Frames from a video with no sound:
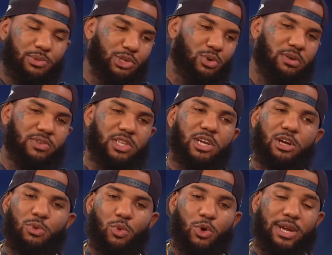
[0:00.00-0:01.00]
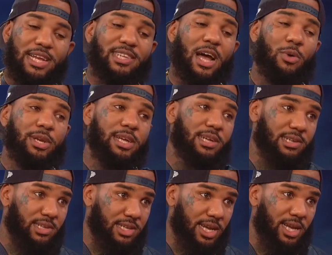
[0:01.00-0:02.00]
was sort of a tug of war. And that's how it
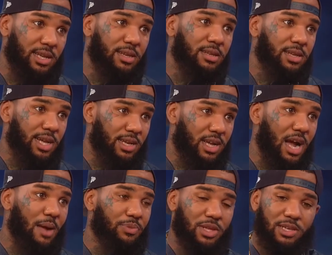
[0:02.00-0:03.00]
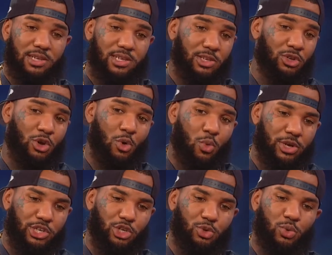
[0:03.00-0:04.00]
is in Compton is,
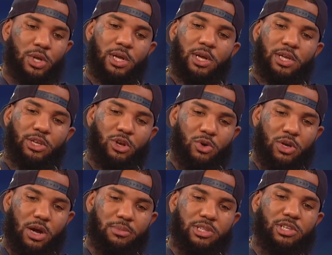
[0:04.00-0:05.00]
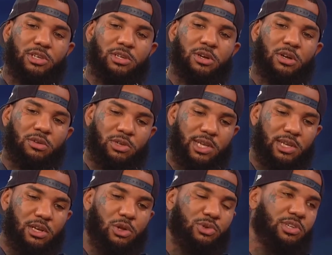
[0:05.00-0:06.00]
once you, come into
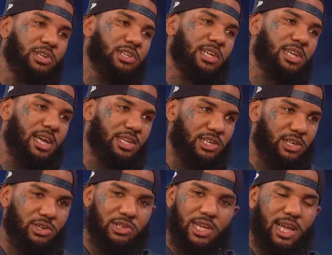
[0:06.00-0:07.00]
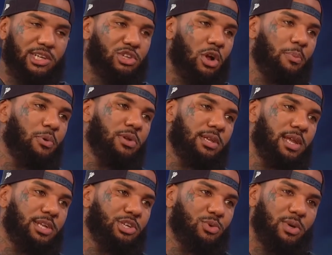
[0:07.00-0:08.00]
getting close to your teenage years, gangs start
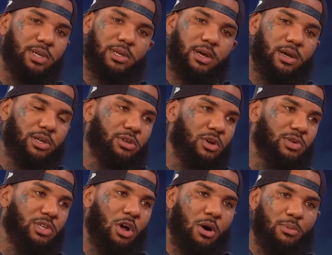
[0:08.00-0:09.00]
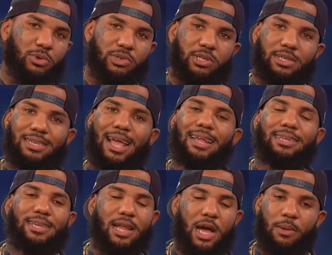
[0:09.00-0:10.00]
pulling at you. And, it's almost
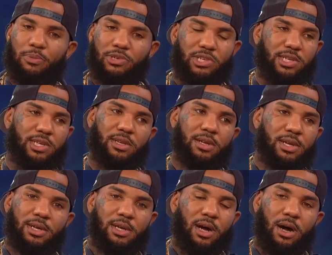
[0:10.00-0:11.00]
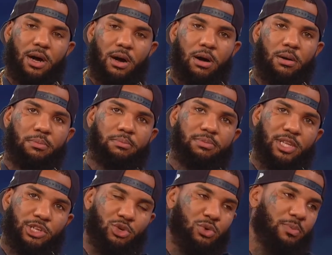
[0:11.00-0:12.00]
99%.
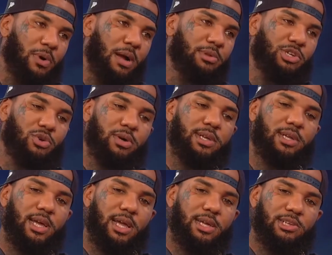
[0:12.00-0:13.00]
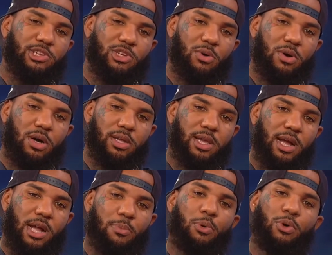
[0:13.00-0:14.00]
That you will probably join a gang. And so,
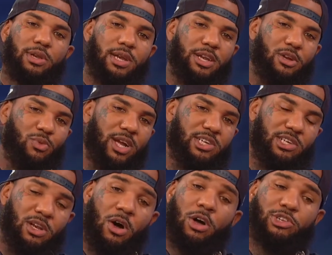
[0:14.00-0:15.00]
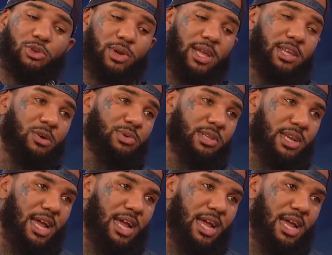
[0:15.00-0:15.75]
I got pulled in that direction. Also, that year was the